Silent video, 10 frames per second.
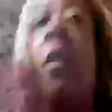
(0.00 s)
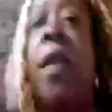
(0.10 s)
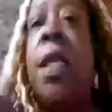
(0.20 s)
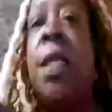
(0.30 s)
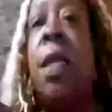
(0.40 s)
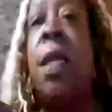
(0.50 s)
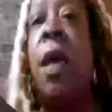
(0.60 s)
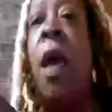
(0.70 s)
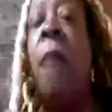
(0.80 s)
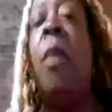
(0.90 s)
it.
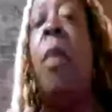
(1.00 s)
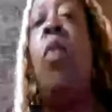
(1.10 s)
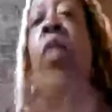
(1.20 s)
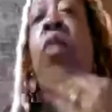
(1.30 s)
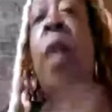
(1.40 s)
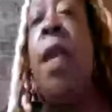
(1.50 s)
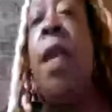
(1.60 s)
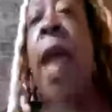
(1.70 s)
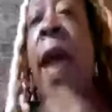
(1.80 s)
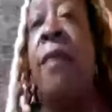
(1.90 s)
But we
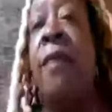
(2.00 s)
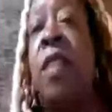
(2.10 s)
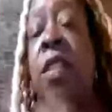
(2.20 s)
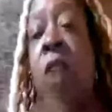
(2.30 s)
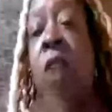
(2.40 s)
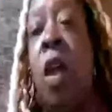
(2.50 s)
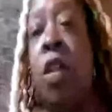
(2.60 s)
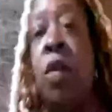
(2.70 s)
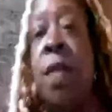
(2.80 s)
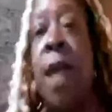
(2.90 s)
really have to start
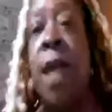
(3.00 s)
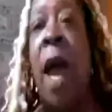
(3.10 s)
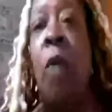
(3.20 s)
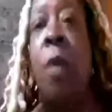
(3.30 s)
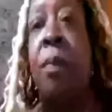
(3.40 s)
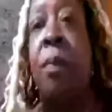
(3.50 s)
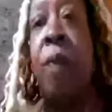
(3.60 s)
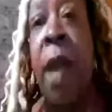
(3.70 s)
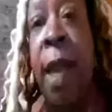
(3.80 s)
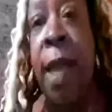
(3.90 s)
using our
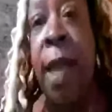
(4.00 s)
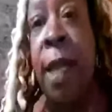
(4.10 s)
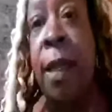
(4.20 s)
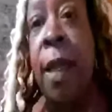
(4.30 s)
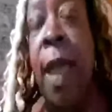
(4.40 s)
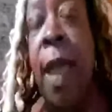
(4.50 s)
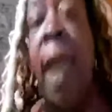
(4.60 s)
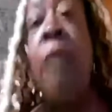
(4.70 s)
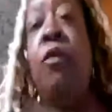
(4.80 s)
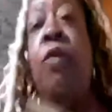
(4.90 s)
brain
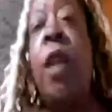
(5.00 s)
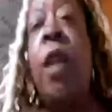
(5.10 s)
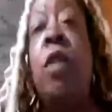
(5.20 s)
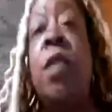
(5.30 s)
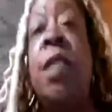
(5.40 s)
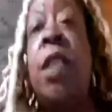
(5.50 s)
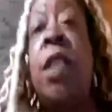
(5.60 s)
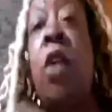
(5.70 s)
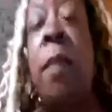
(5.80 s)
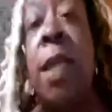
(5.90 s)
and real
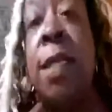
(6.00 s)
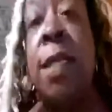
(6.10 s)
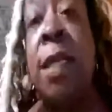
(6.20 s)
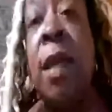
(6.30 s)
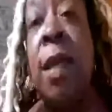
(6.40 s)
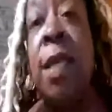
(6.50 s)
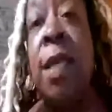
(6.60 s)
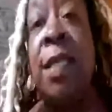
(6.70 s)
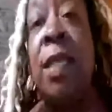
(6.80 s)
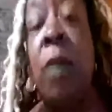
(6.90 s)
discernment. You
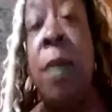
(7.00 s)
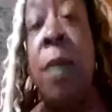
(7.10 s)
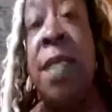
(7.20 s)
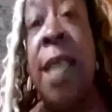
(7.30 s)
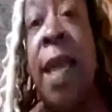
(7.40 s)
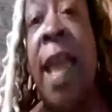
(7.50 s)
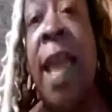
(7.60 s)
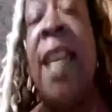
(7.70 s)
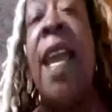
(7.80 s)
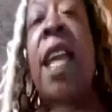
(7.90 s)
understand what I'm saying?
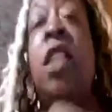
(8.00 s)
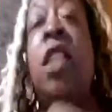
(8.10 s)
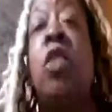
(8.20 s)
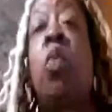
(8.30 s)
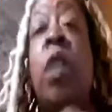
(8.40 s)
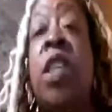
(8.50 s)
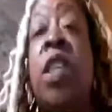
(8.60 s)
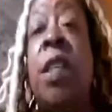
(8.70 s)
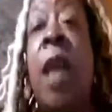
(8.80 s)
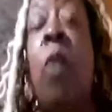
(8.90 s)
And the
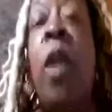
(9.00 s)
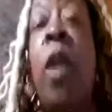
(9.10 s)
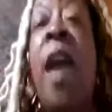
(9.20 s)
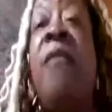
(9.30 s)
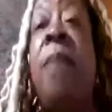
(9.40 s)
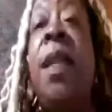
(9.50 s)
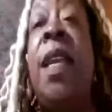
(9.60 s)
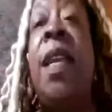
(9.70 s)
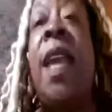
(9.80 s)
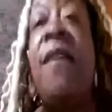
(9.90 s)
intuition that we have
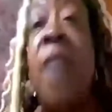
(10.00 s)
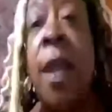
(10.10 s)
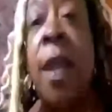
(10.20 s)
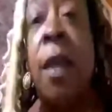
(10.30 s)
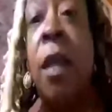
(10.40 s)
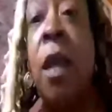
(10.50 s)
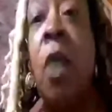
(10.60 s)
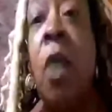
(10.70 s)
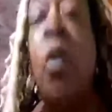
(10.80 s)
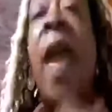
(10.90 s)
been given.
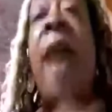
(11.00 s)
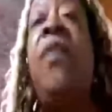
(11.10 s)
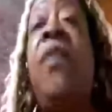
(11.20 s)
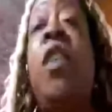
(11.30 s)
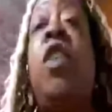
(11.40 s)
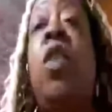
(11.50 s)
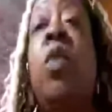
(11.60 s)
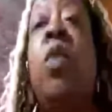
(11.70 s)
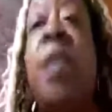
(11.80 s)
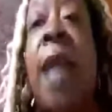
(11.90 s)
We have to
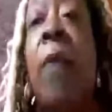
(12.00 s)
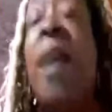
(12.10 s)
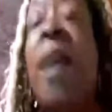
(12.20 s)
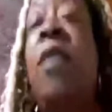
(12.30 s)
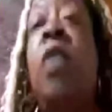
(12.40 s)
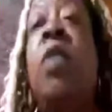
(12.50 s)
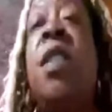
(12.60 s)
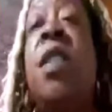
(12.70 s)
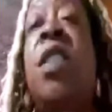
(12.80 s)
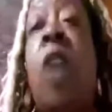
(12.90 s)
use that. We have to use
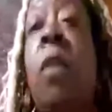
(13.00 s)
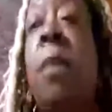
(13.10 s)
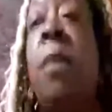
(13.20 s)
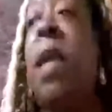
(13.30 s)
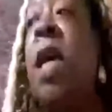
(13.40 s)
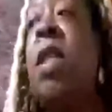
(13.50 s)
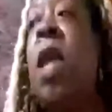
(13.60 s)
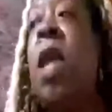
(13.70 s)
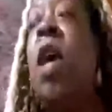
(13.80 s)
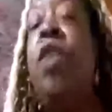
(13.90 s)
discernment because,
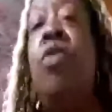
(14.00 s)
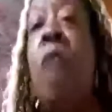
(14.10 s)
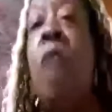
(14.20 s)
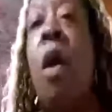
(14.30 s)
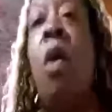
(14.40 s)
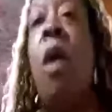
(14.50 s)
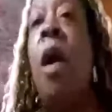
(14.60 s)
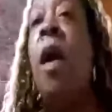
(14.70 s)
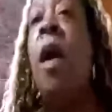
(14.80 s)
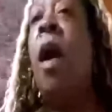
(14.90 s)
you know,
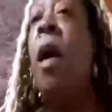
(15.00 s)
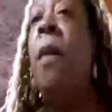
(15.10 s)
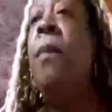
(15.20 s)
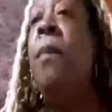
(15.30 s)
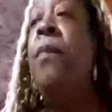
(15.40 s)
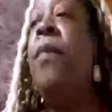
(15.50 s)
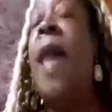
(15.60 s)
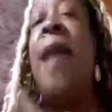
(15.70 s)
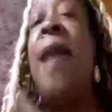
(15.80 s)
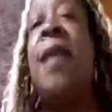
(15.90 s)
um,
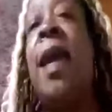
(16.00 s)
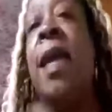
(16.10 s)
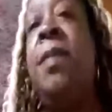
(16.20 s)
as I keep